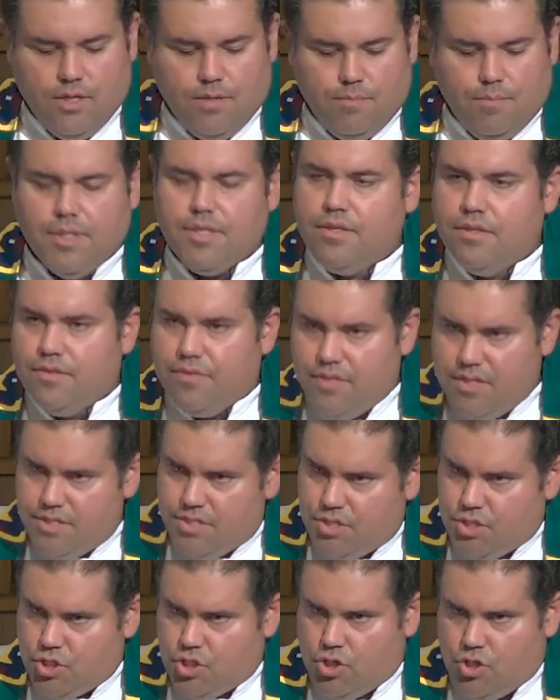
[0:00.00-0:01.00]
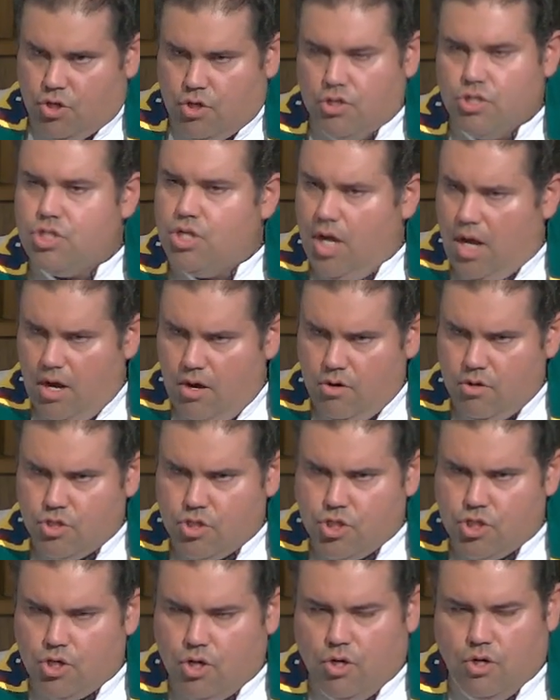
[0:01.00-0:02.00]
but this church, our
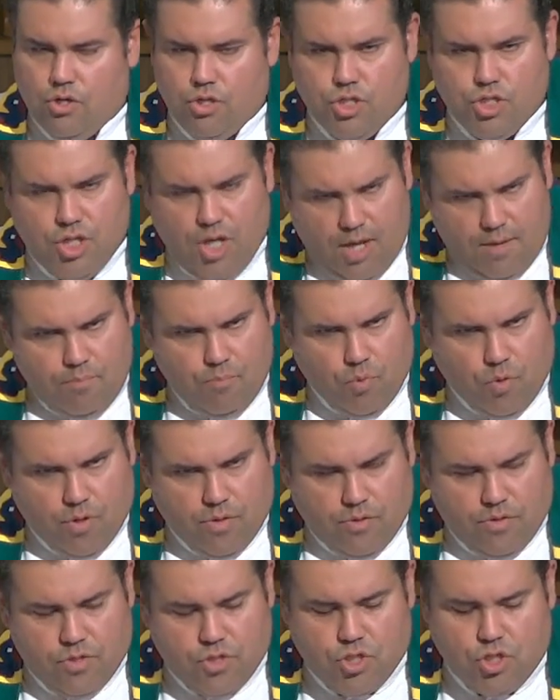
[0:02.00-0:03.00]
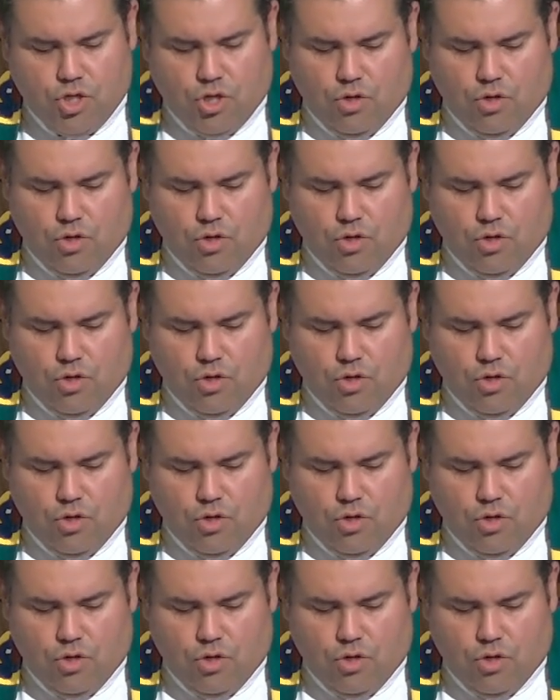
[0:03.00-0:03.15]
church, Epworth Church.